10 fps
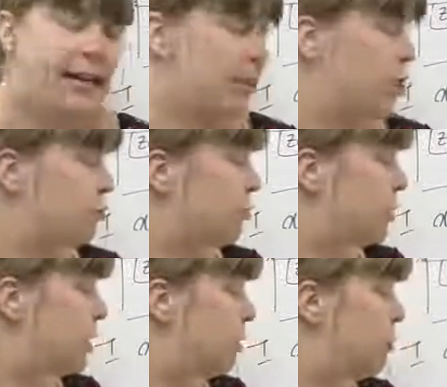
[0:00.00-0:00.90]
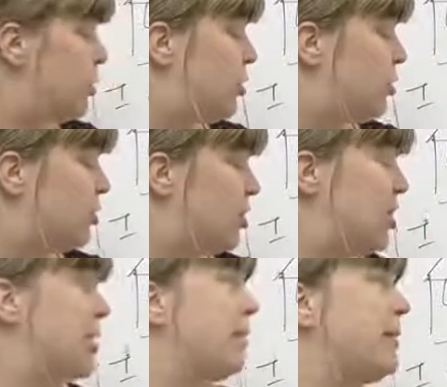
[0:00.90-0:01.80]
English rule, so
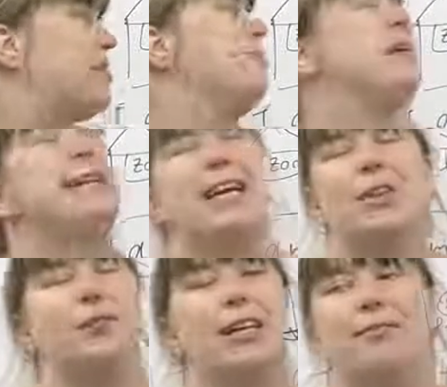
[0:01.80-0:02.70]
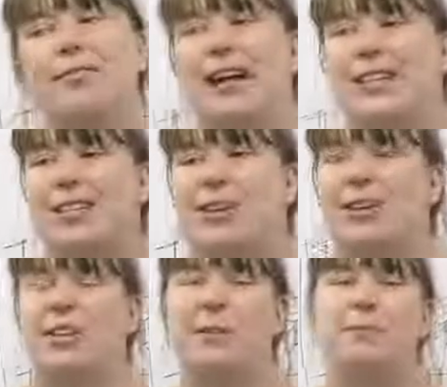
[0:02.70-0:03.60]
just something to be careful of, that's
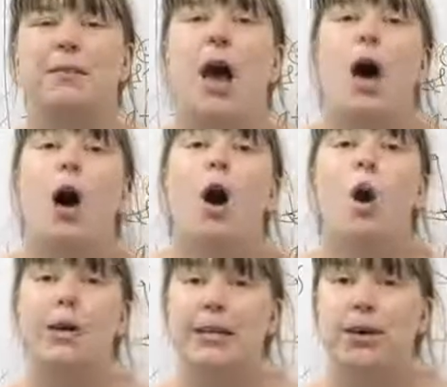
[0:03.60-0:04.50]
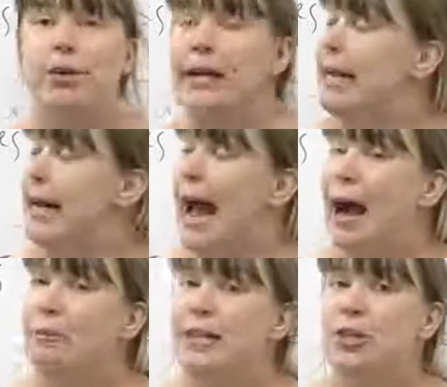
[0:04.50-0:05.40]
all. Okie dokie,
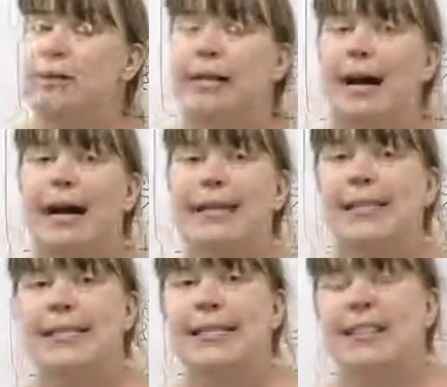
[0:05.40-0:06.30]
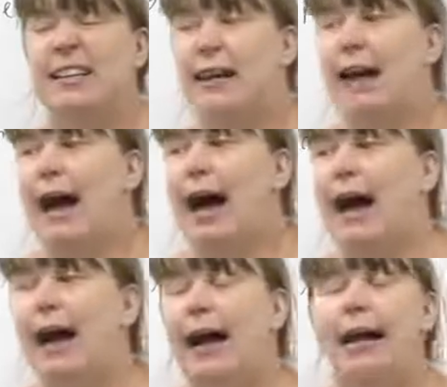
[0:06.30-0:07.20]
how we doing, guys?
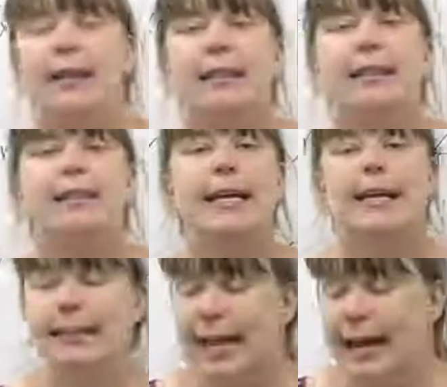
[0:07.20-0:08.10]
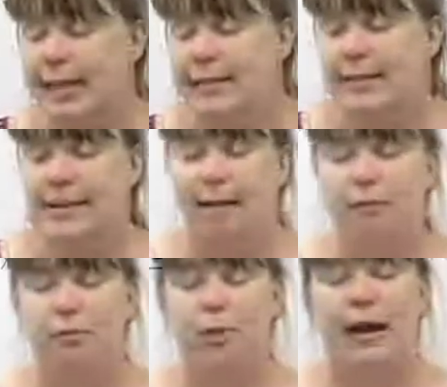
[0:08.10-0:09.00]
I think that is
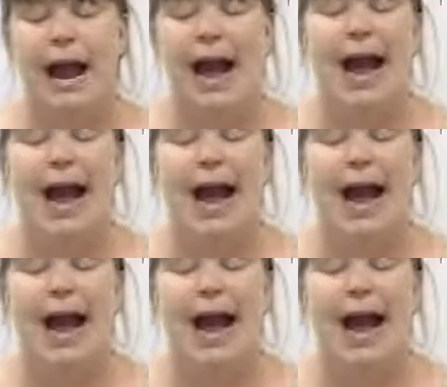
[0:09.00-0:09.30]
enough for